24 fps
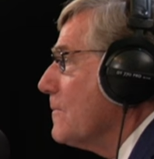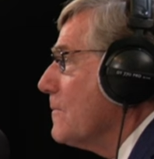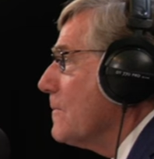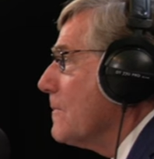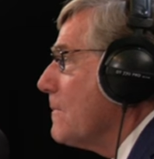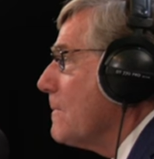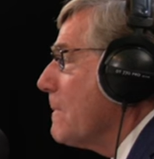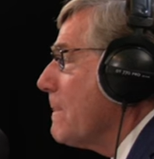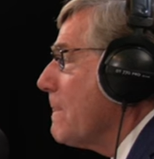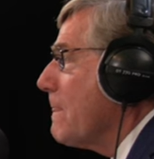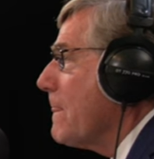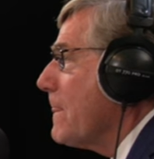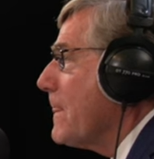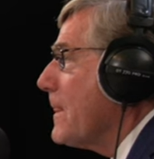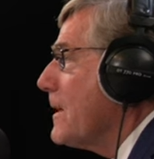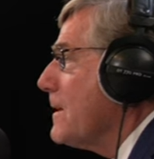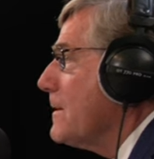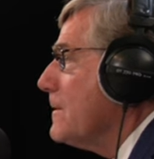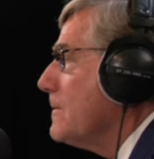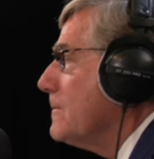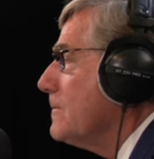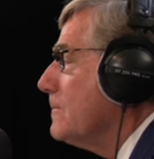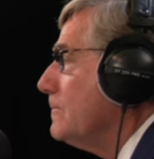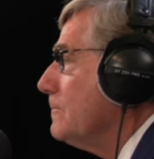
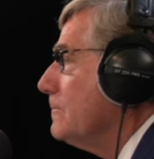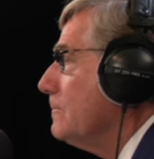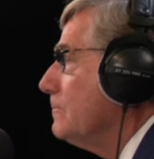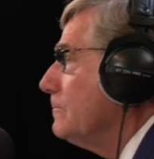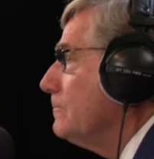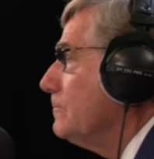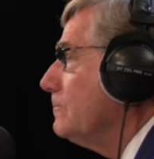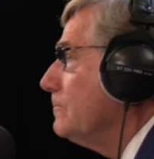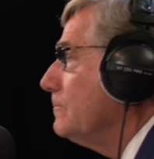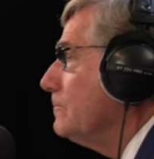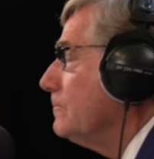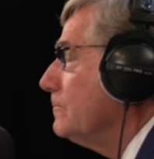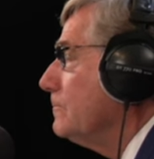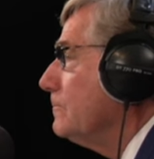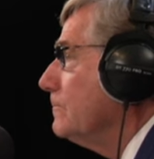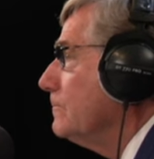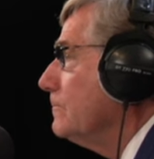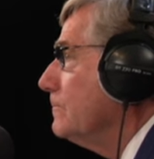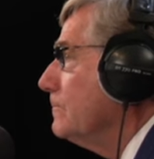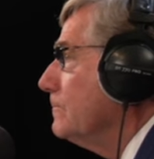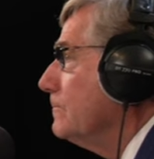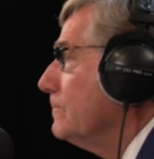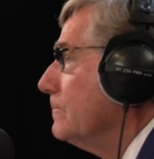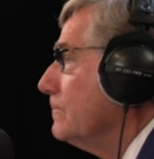
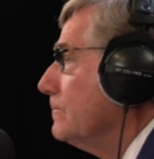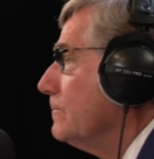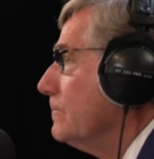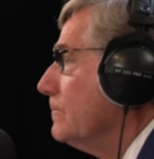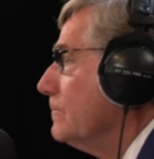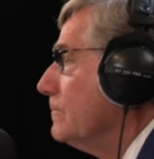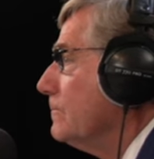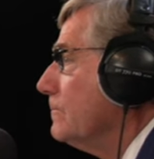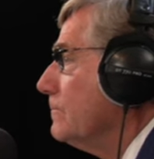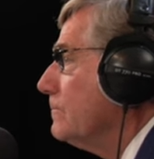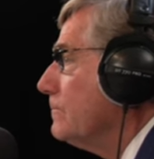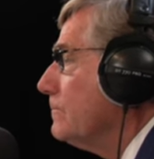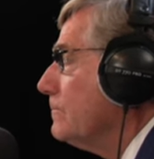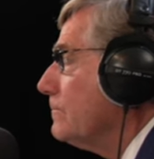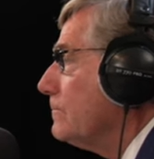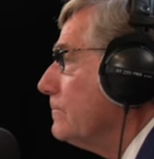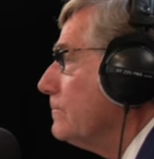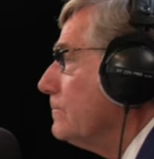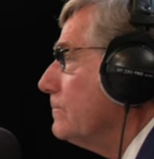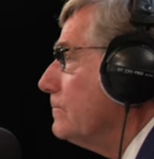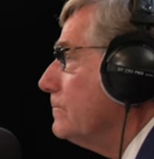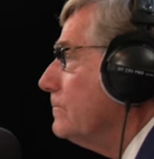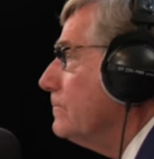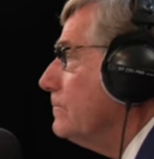
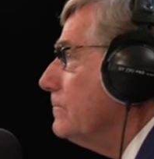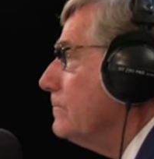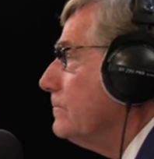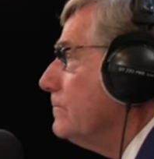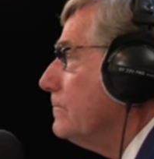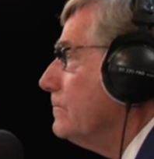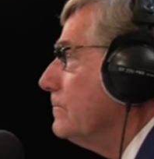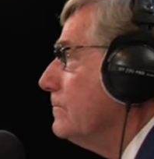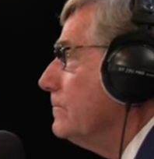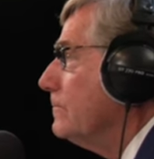This person isn't speaking.